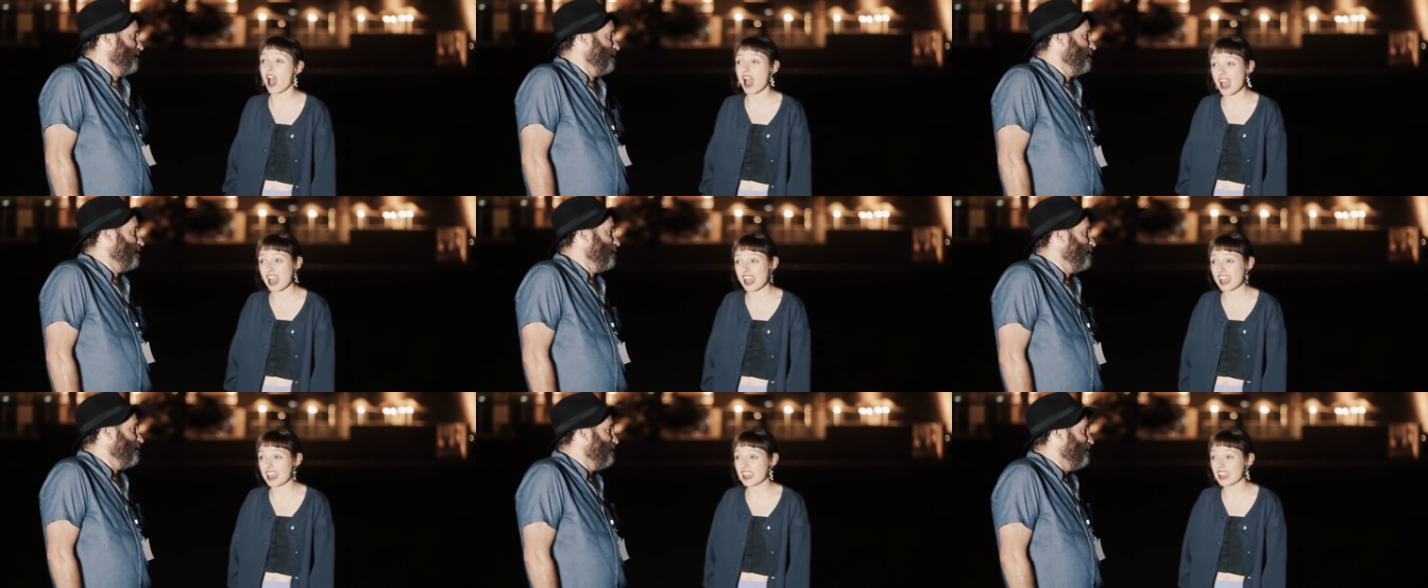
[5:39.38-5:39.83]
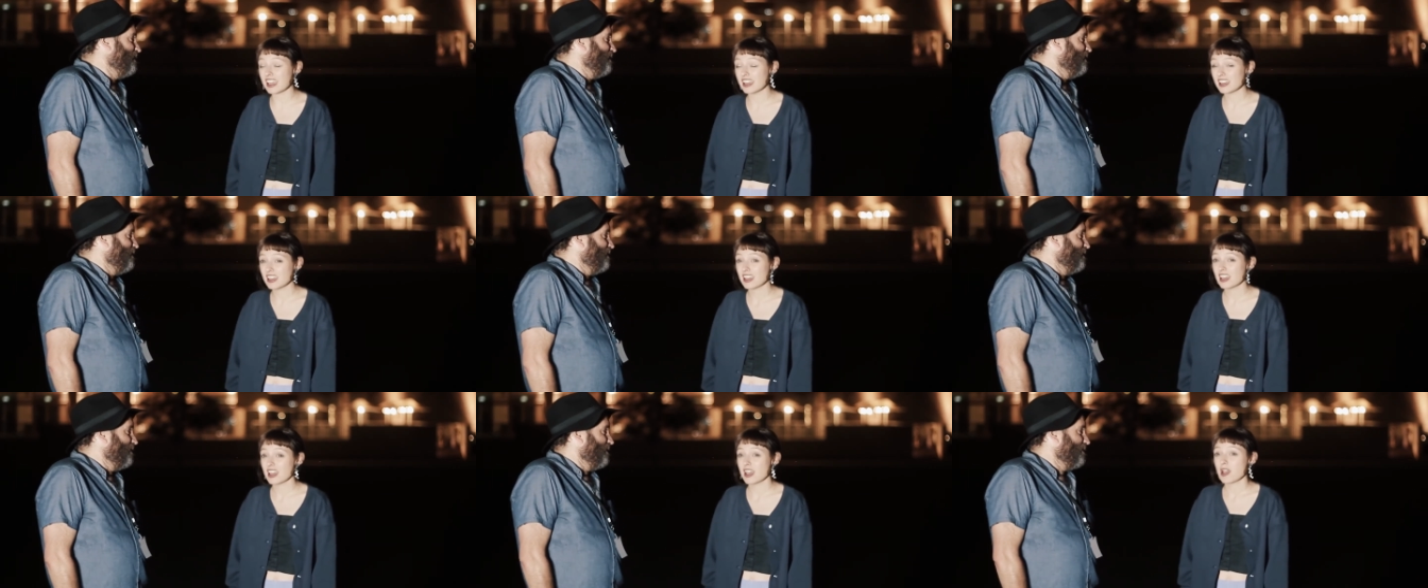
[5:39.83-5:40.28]
I
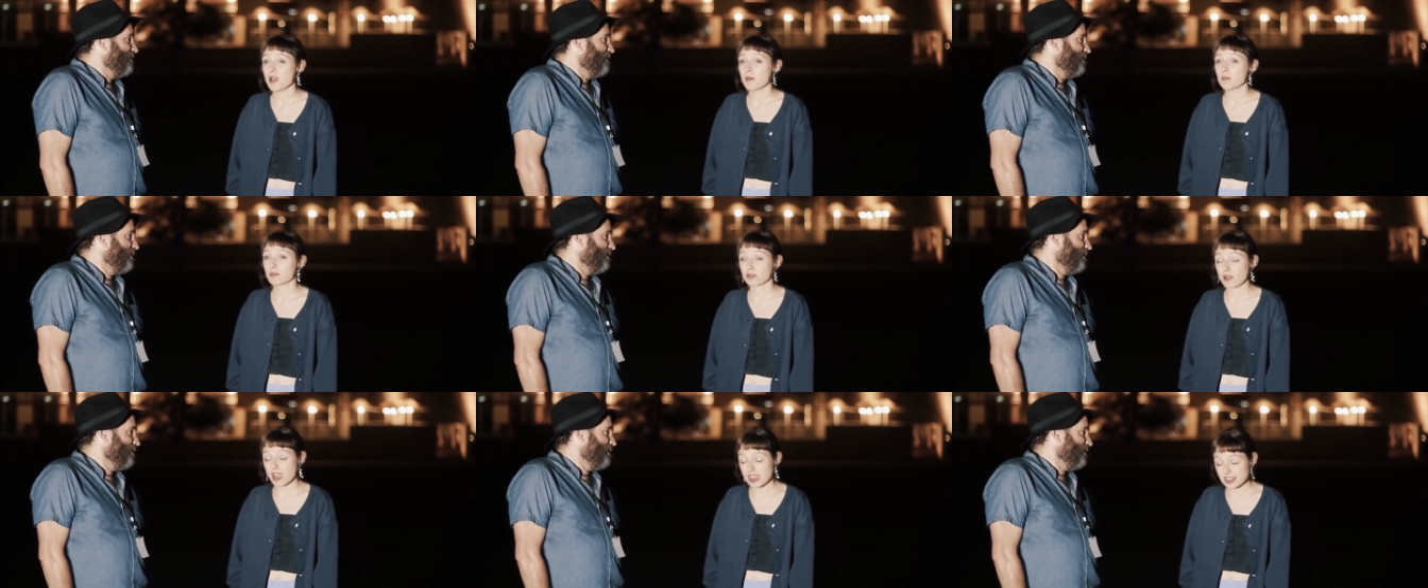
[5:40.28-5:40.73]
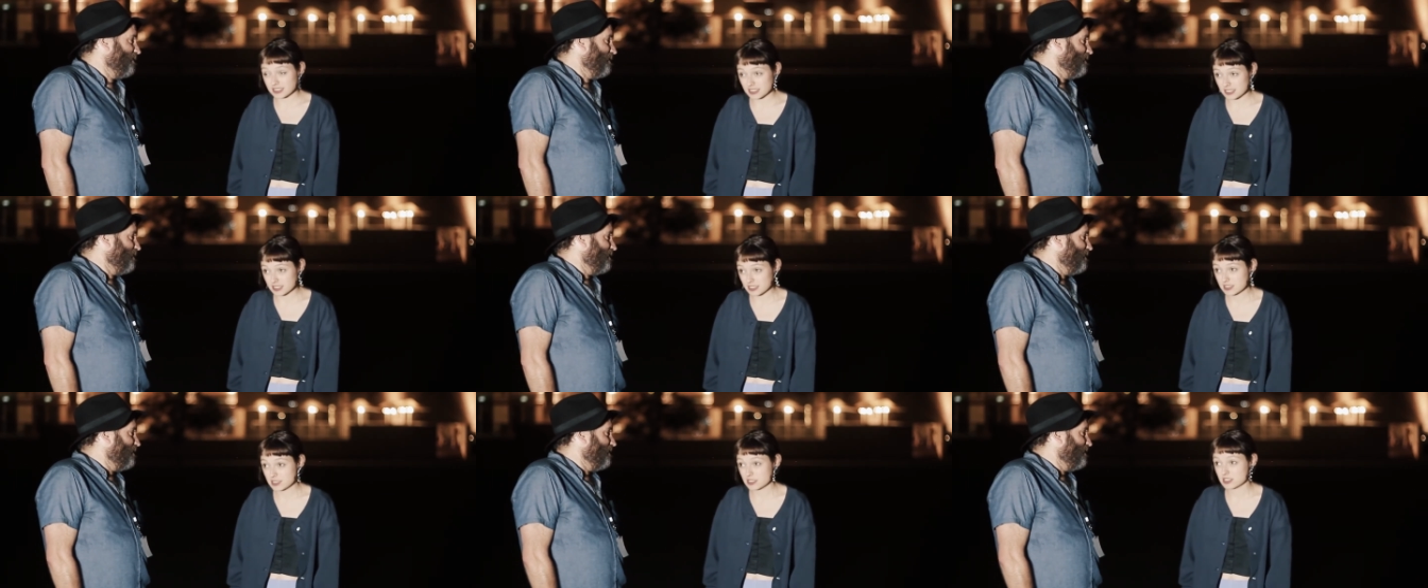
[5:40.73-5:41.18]

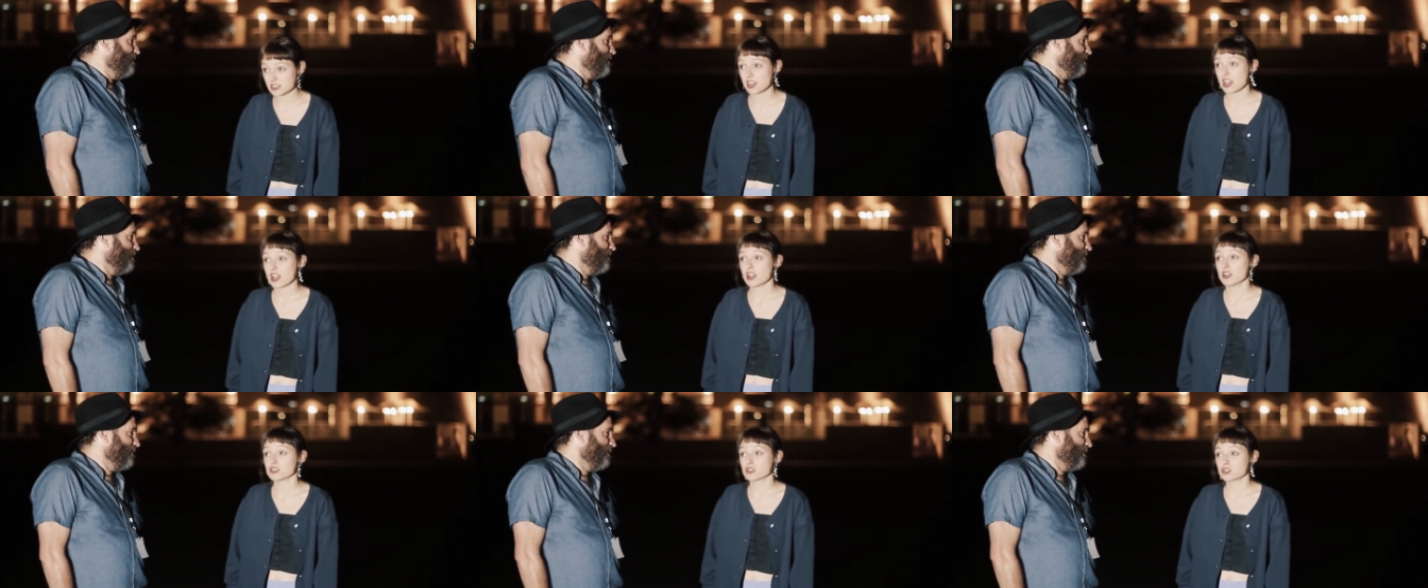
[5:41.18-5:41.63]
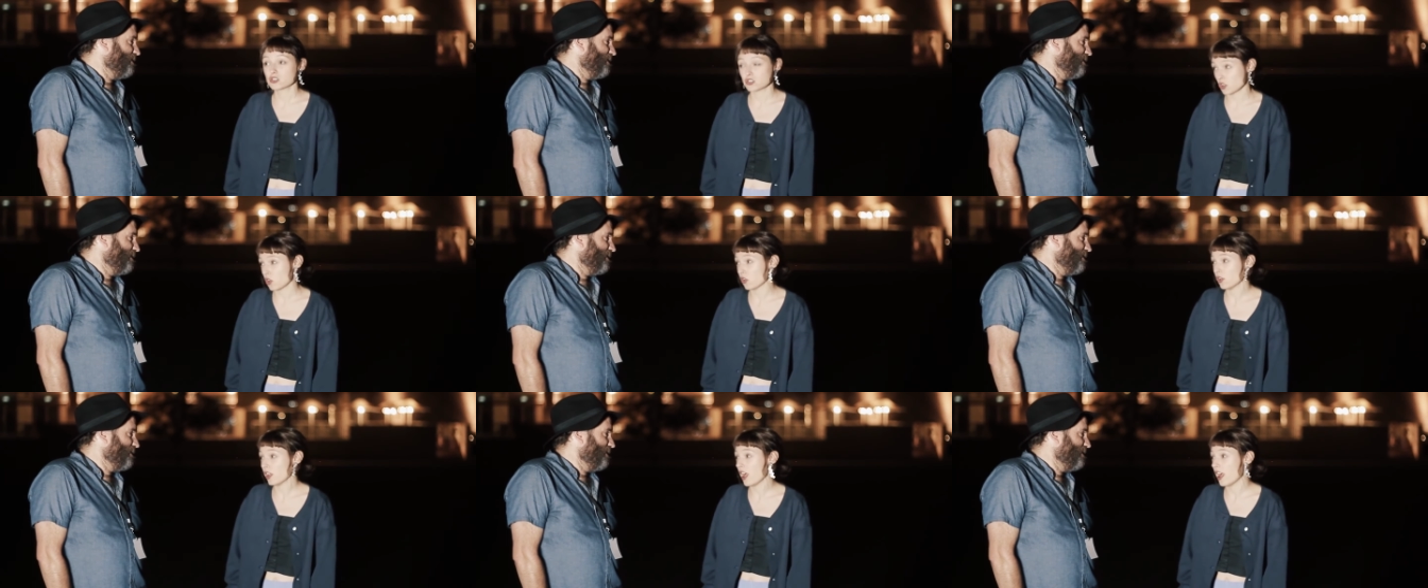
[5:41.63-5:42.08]
practiced
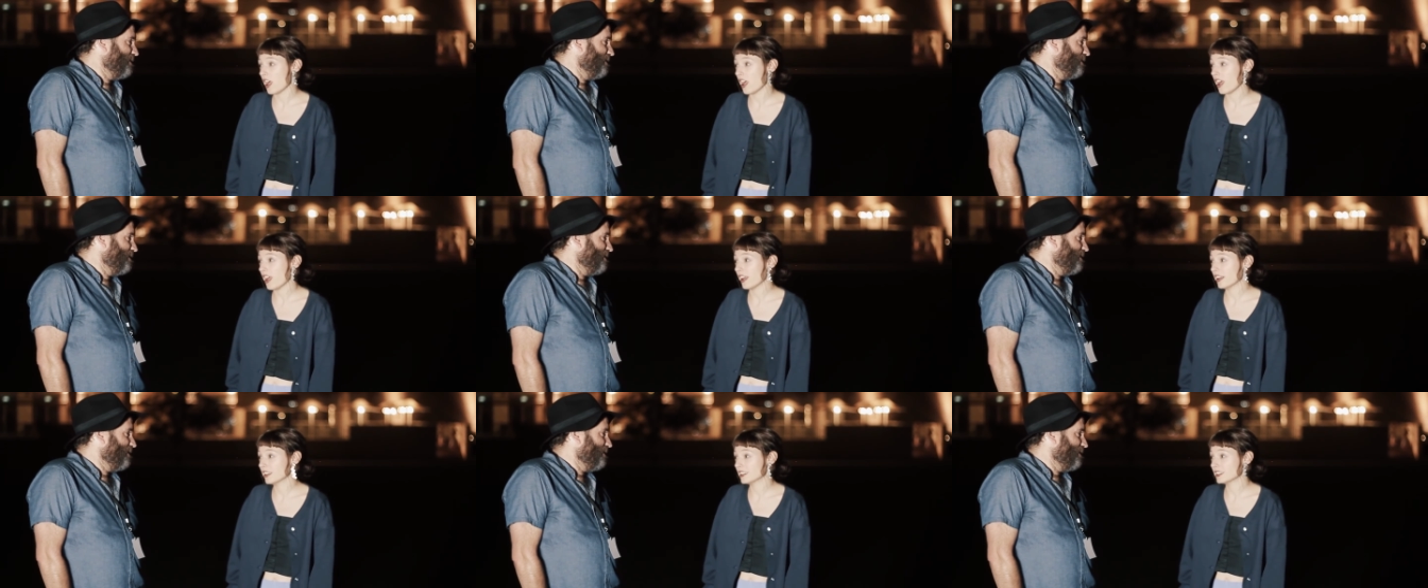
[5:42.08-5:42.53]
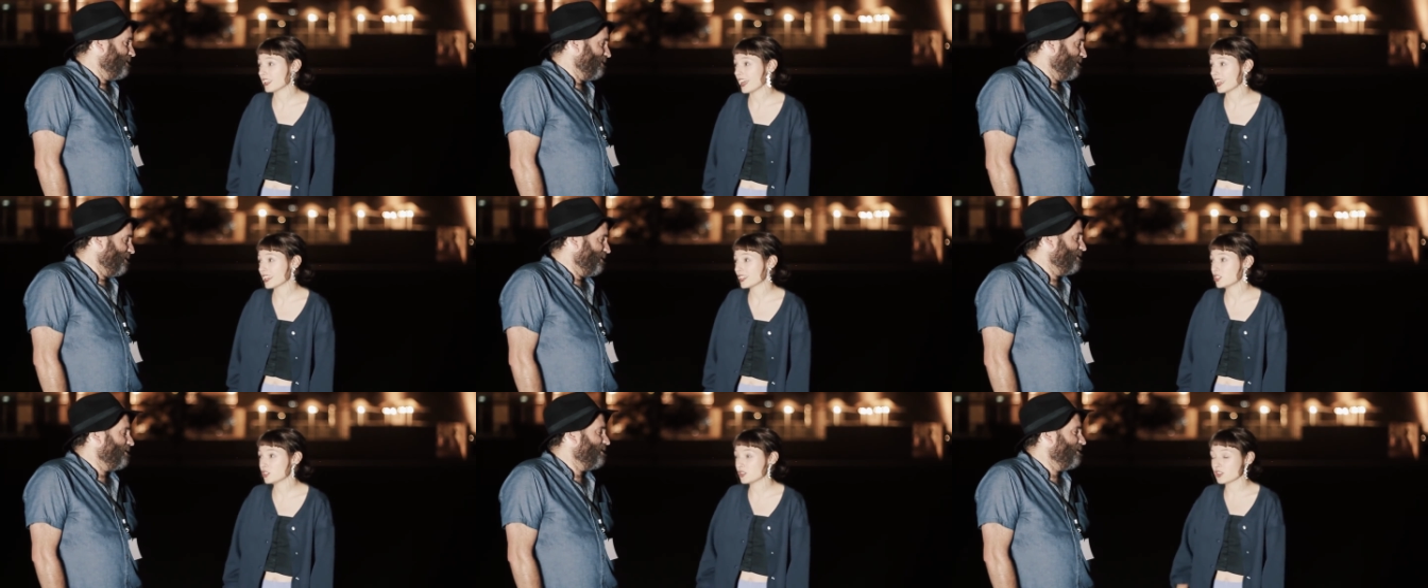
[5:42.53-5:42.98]
so hard.
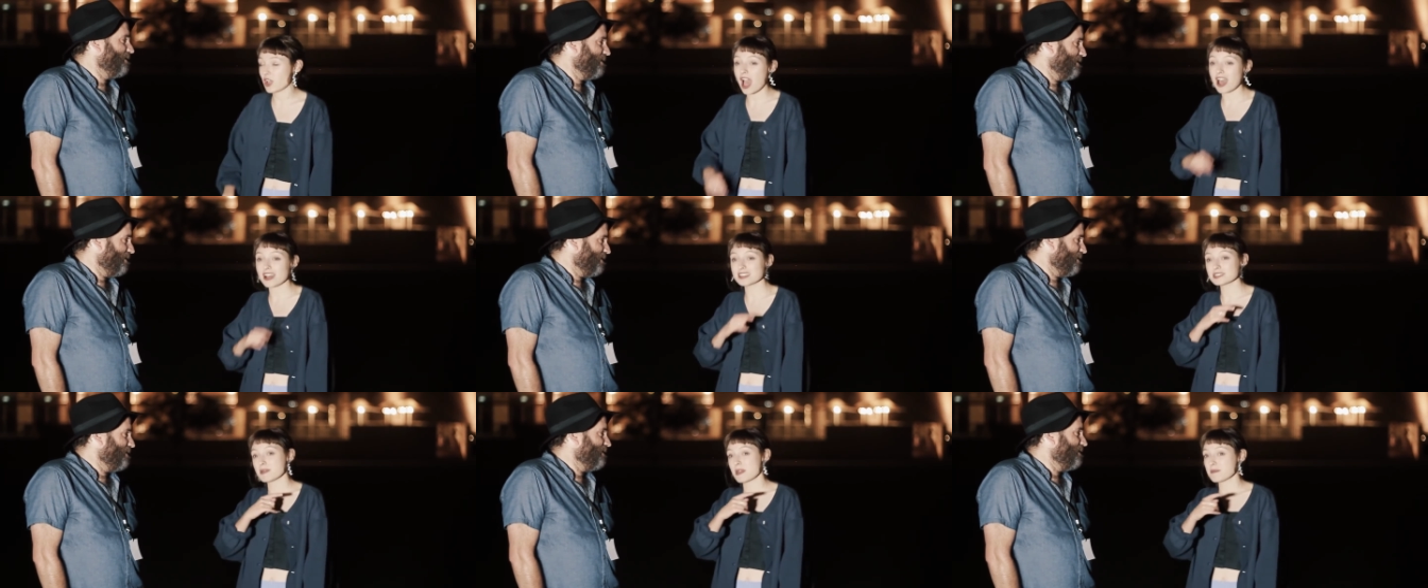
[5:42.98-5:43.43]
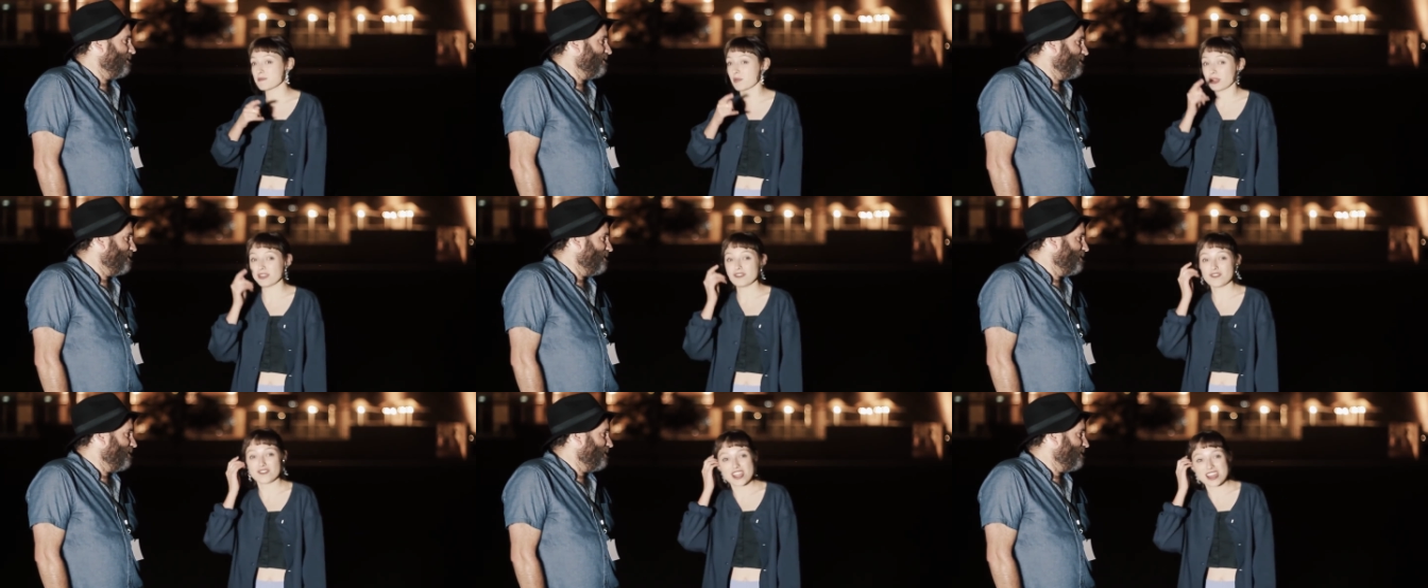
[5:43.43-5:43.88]
Like, you asked my
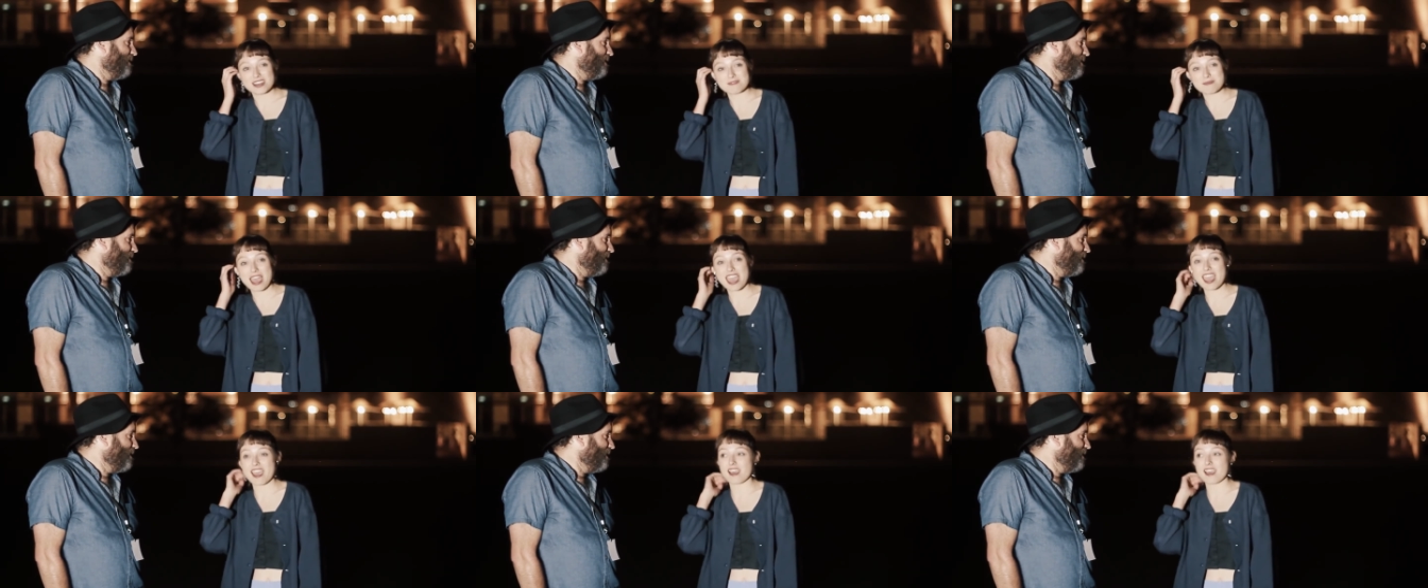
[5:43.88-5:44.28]
boyfriend and my